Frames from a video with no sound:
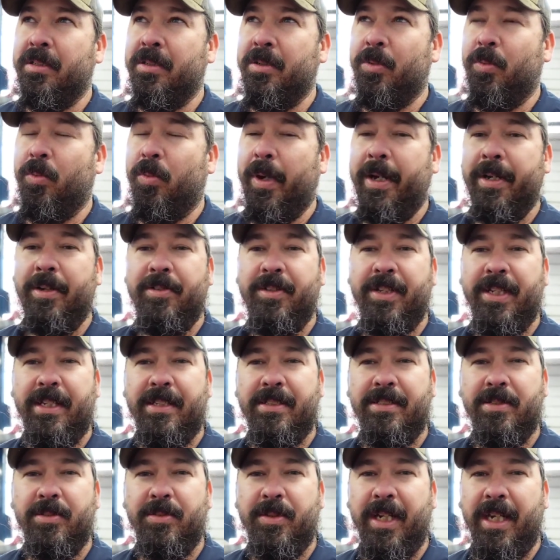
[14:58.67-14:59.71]
why you think
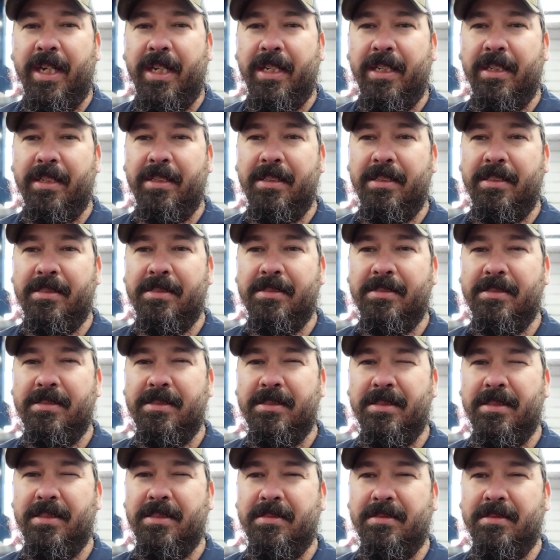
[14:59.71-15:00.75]
it's okay
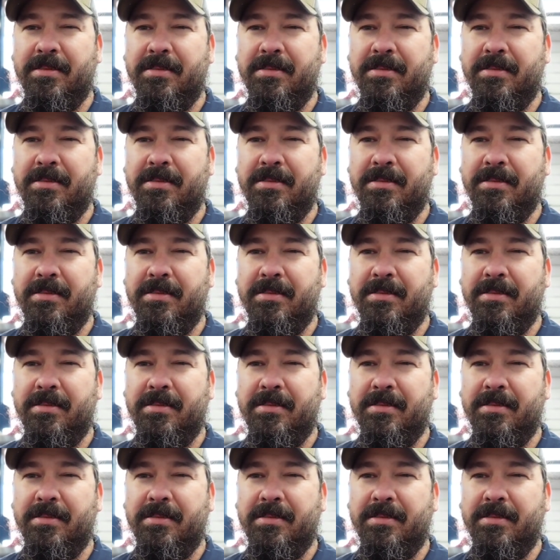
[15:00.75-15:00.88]
to